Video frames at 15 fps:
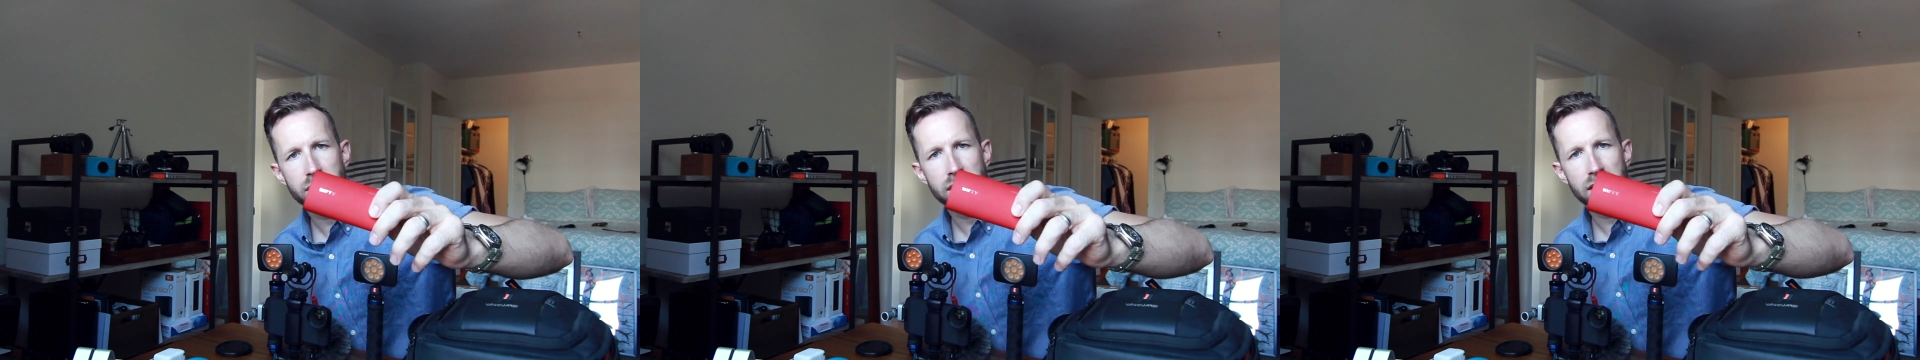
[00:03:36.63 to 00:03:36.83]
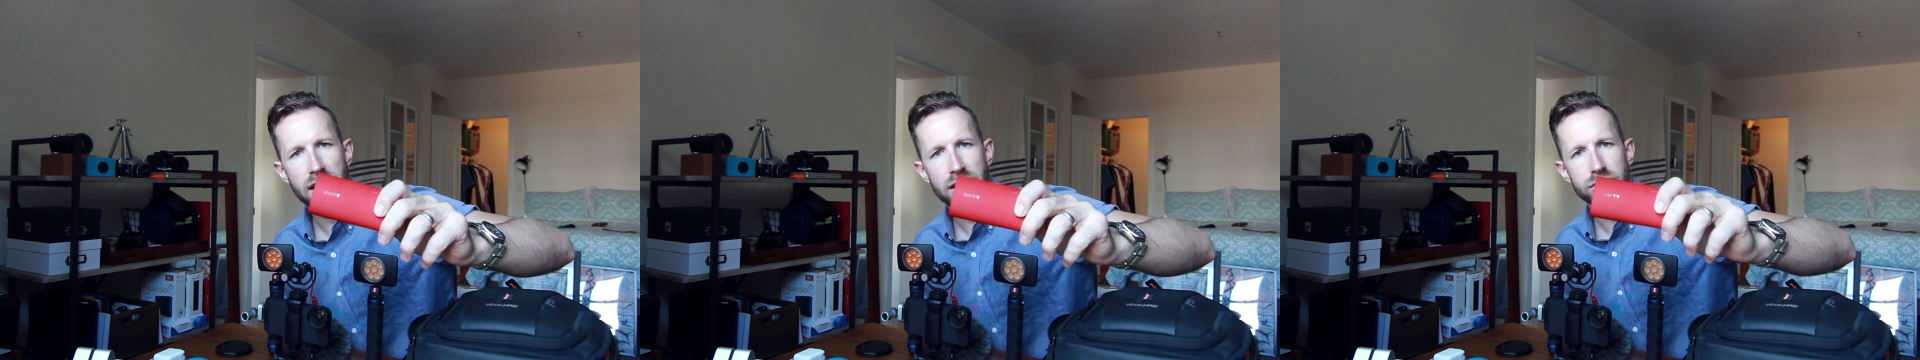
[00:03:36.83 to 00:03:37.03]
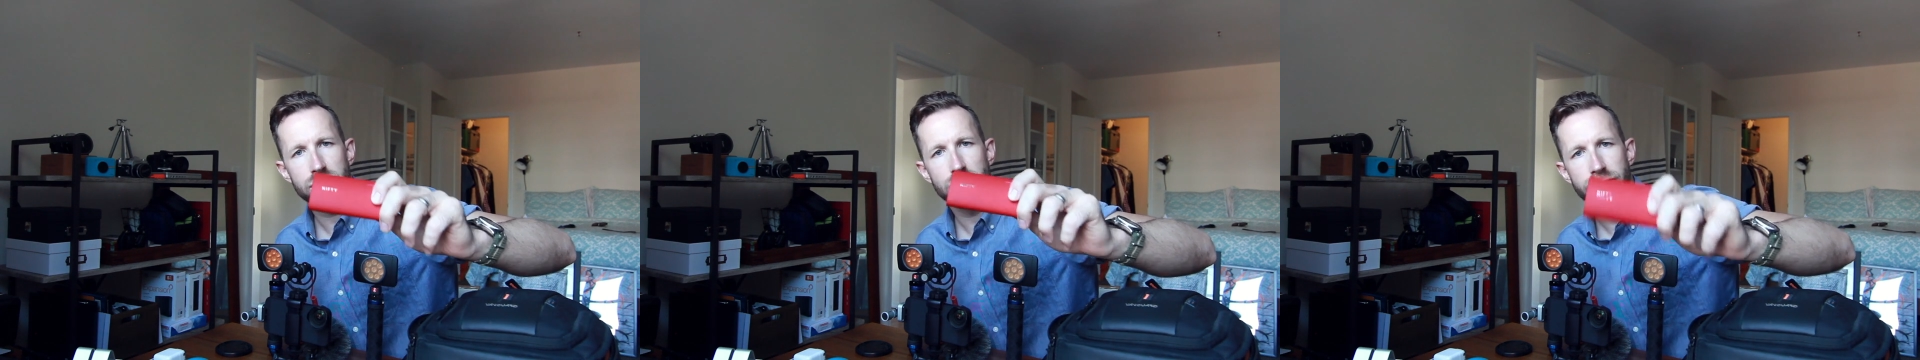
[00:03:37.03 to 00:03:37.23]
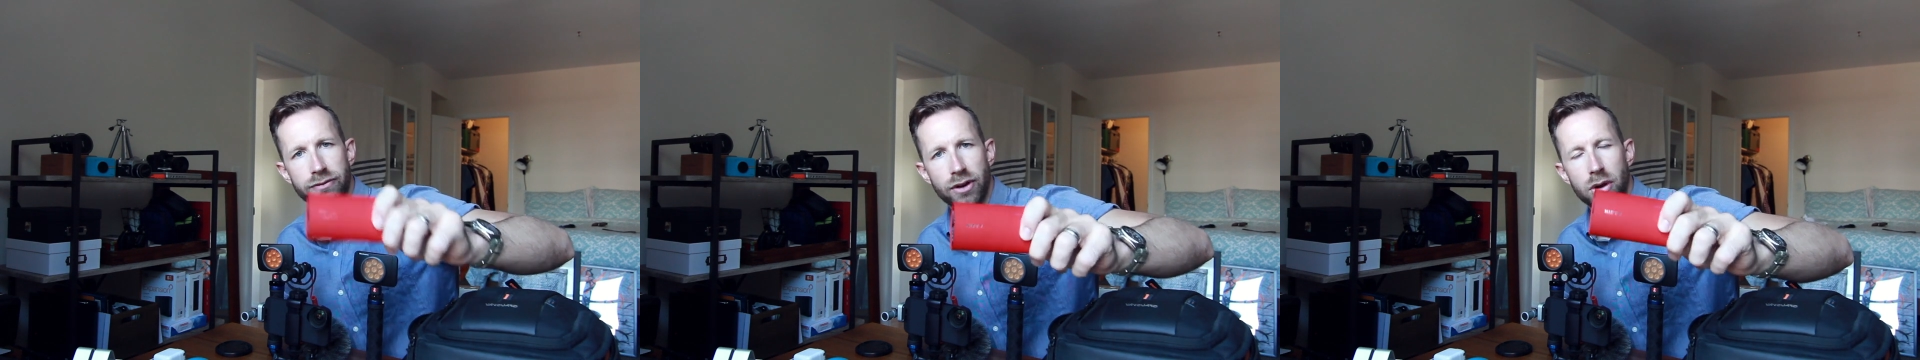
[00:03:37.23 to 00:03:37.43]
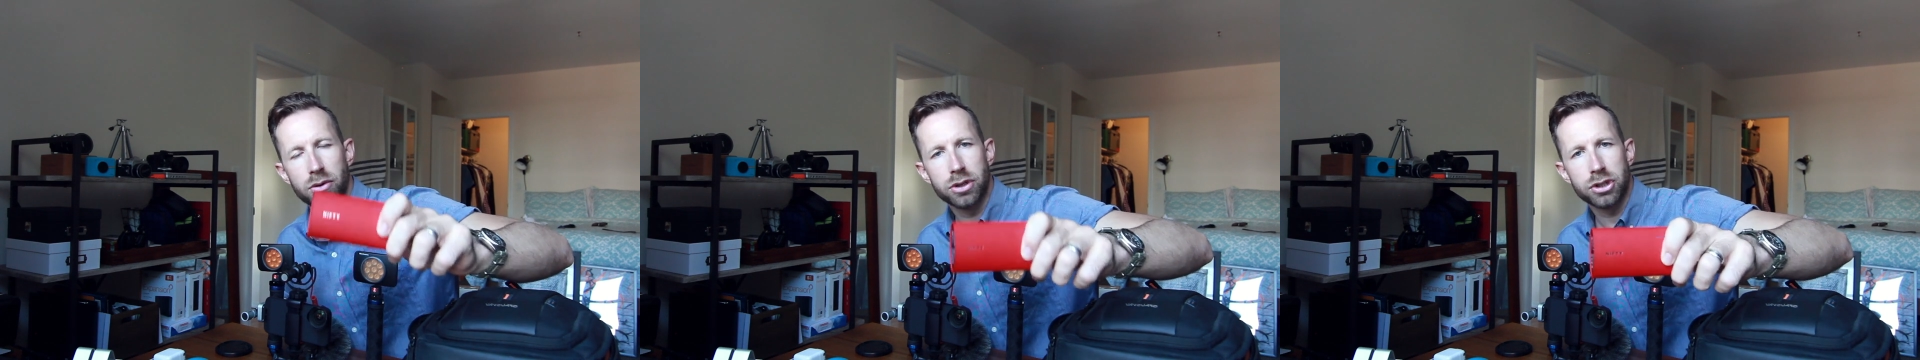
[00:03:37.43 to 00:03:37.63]
that allows your
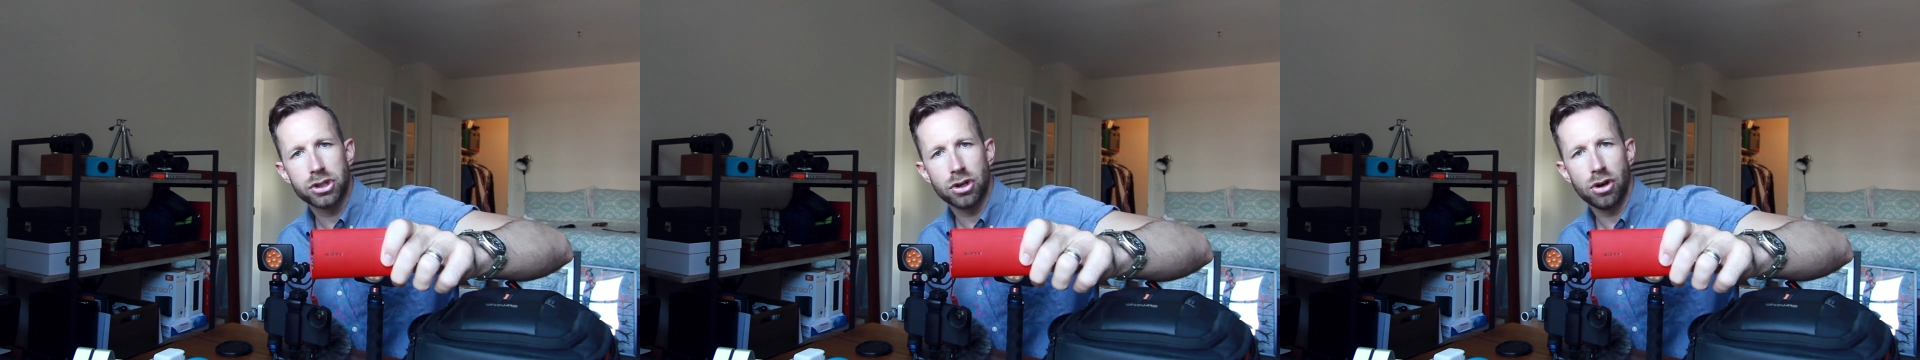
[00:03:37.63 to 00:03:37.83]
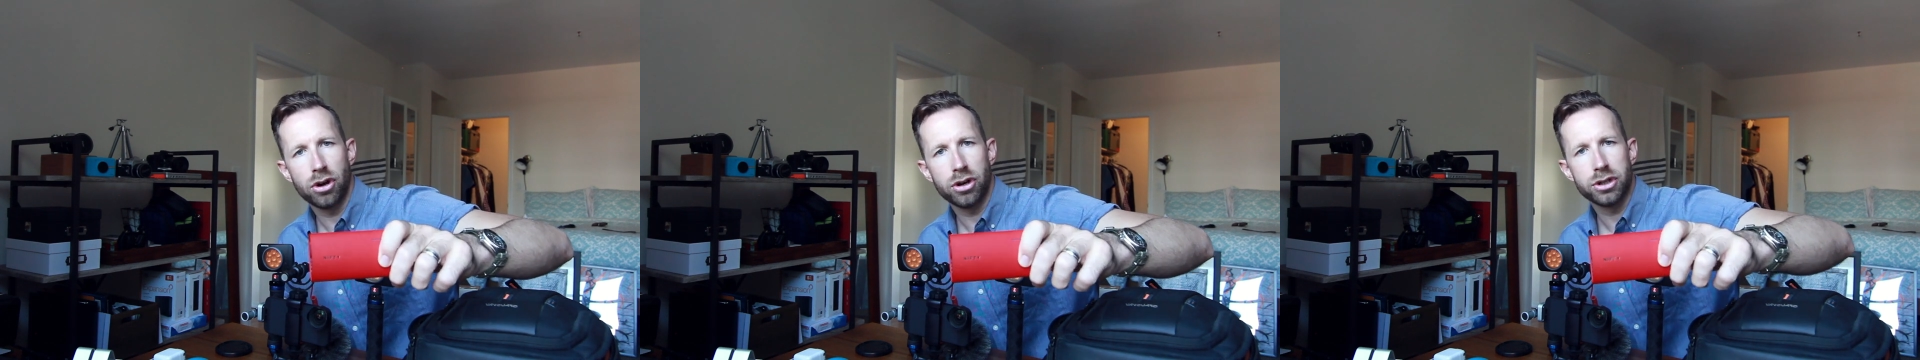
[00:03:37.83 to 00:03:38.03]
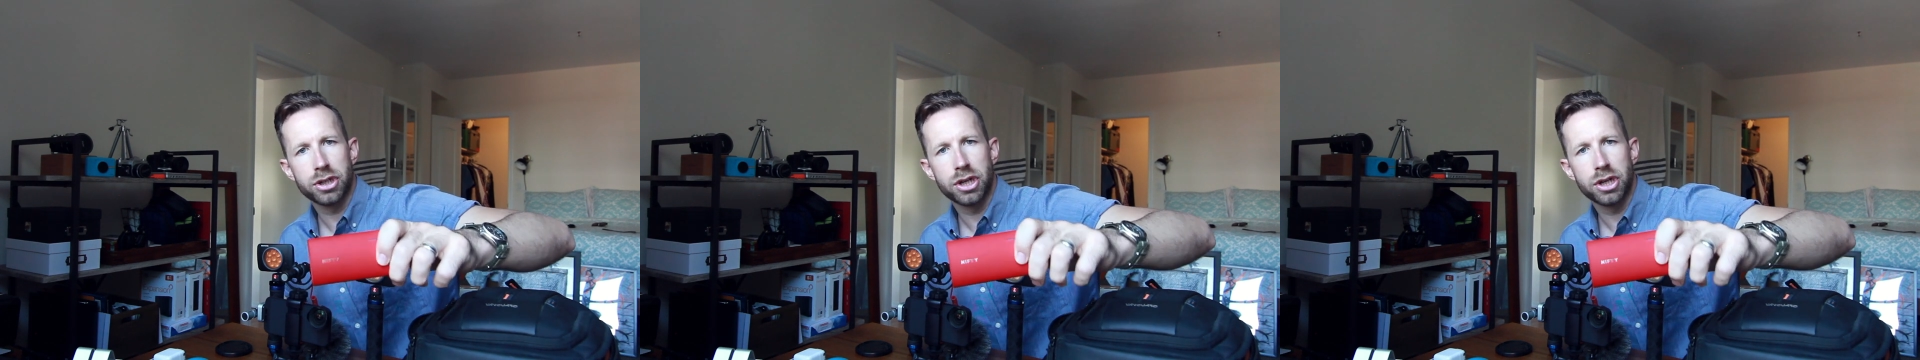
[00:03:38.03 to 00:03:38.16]
phone to charge